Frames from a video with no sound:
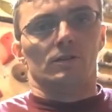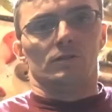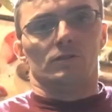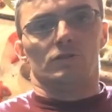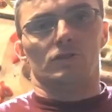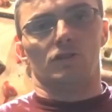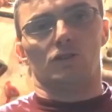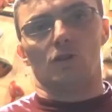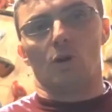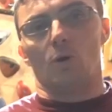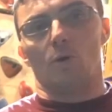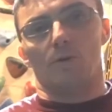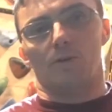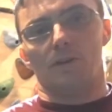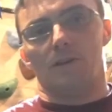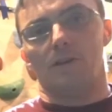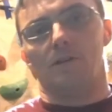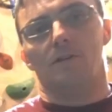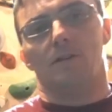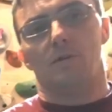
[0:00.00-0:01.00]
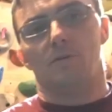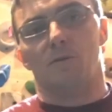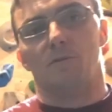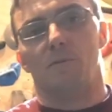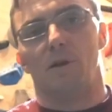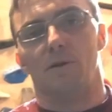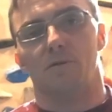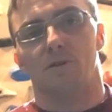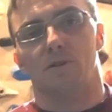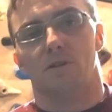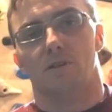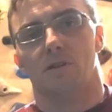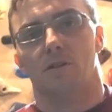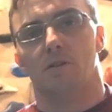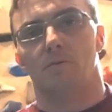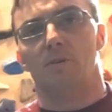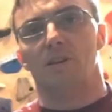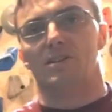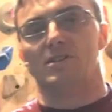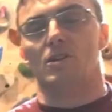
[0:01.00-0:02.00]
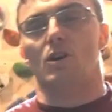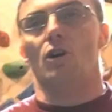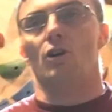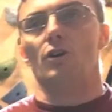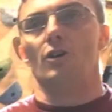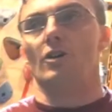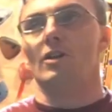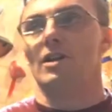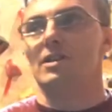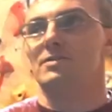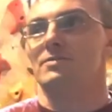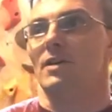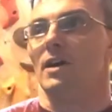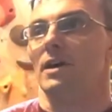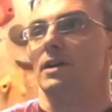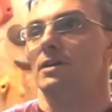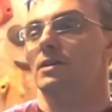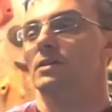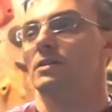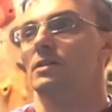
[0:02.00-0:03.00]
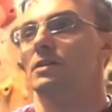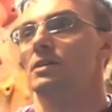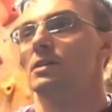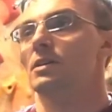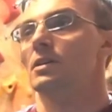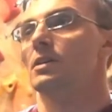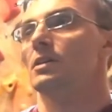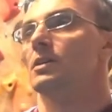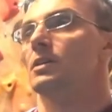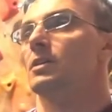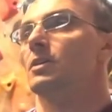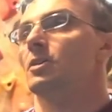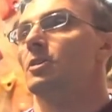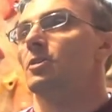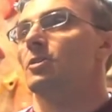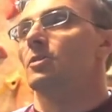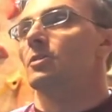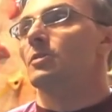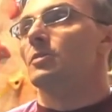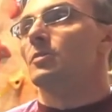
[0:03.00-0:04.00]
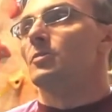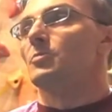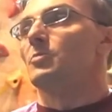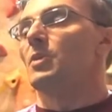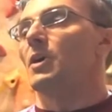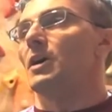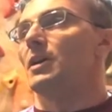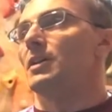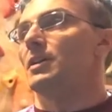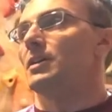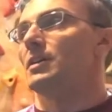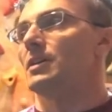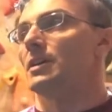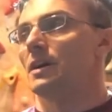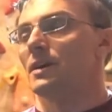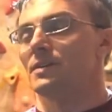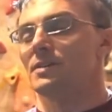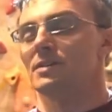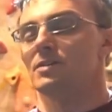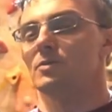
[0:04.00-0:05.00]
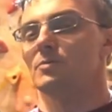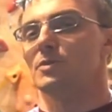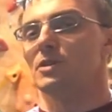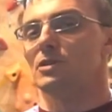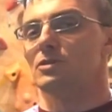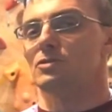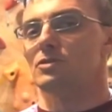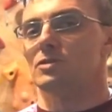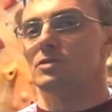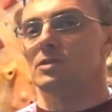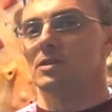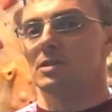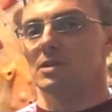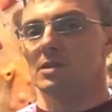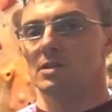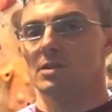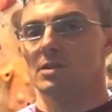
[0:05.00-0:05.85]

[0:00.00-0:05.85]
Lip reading: just go with it. I mean, maybe it makes it harder, and that's fine. But I think it would be interesting